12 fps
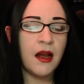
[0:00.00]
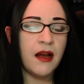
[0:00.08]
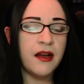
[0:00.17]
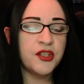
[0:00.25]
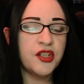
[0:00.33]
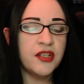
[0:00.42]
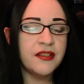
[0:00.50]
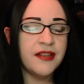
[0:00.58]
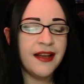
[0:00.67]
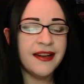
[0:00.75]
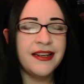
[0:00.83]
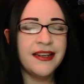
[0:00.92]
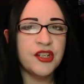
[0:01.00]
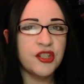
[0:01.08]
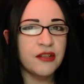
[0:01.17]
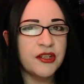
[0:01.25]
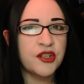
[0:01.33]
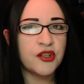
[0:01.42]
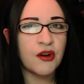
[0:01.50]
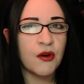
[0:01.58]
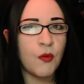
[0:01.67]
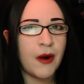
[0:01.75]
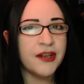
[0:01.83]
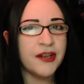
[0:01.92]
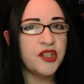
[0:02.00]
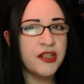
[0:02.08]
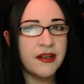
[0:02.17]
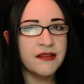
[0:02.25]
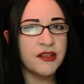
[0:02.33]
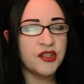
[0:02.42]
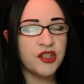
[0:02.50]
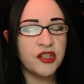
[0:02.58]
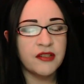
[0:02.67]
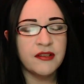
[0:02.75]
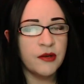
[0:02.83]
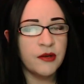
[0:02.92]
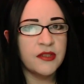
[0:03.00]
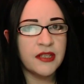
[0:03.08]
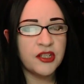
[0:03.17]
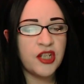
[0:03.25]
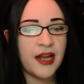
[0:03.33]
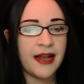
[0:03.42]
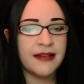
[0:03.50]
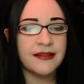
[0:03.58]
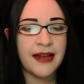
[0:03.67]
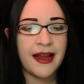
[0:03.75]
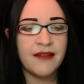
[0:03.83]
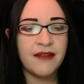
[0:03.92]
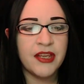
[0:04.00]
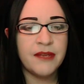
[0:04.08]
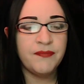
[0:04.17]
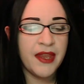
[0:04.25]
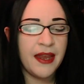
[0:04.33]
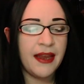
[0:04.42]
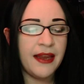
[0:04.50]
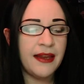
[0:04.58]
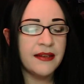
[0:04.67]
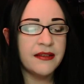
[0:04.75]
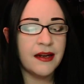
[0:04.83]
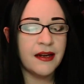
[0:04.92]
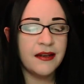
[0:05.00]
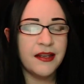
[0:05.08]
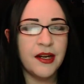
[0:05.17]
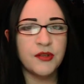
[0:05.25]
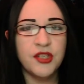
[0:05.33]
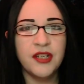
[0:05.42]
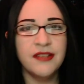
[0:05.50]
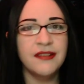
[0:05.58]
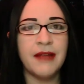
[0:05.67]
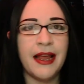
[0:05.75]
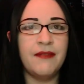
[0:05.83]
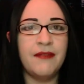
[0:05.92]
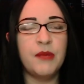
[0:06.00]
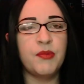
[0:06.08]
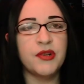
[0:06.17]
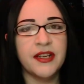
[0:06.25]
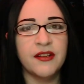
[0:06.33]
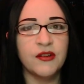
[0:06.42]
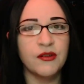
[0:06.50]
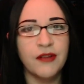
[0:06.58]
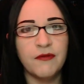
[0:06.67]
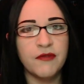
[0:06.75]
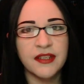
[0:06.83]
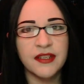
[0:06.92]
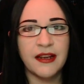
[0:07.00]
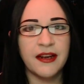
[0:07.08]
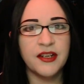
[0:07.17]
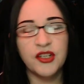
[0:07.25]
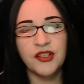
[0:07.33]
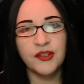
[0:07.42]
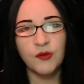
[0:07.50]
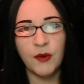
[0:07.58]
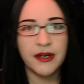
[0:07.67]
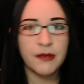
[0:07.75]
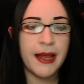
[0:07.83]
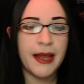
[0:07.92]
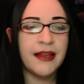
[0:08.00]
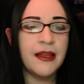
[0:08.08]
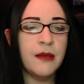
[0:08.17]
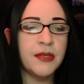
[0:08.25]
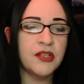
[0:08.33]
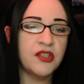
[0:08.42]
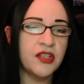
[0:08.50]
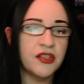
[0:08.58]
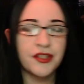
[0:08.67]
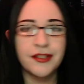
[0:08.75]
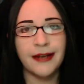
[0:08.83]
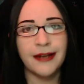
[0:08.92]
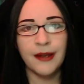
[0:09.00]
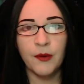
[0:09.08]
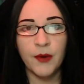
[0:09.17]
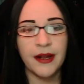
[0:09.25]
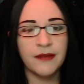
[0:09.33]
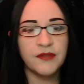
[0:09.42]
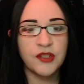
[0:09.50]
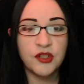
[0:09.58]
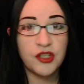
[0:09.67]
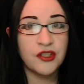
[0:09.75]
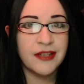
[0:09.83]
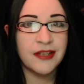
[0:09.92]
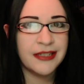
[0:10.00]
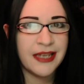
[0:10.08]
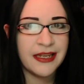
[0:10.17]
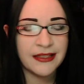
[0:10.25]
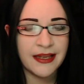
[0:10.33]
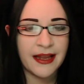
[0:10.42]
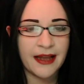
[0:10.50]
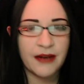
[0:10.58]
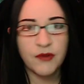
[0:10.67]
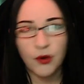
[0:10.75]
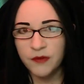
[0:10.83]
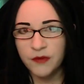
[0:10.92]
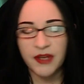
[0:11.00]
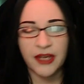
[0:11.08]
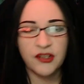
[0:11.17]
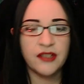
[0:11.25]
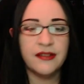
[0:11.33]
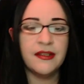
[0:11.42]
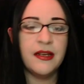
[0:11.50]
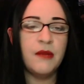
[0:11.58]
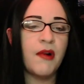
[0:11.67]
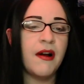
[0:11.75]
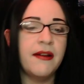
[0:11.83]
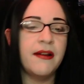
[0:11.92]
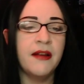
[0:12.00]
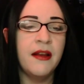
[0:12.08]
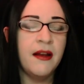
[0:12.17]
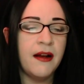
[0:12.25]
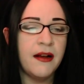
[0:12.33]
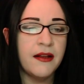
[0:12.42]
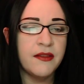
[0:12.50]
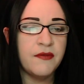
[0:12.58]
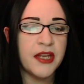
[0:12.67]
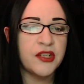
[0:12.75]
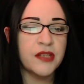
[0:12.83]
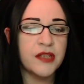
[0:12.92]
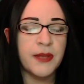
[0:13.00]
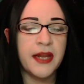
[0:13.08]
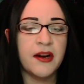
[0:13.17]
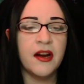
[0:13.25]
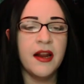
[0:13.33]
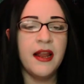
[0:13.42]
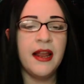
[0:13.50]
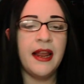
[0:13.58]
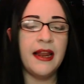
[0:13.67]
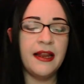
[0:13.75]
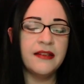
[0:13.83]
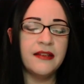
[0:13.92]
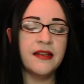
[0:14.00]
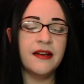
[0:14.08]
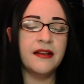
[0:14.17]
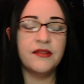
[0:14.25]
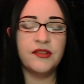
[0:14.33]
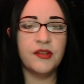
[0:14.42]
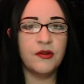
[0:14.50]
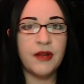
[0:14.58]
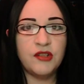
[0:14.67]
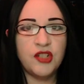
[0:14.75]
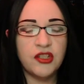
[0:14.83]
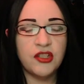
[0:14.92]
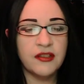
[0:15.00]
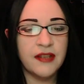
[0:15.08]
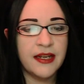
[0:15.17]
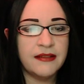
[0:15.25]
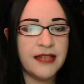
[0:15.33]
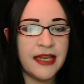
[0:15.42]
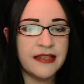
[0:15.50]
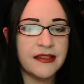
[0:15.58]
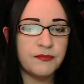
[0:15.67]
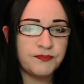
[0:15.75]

She's not initially sure why she does it. She just knows that she has to have it. And, you know, she doesn't have any particular love for this guy. She just wanted to bang him, and she's just kind of like, whatever. So she just, like, takes it out of the old VHS that he brought, the VHS player. And she just, like, takes it.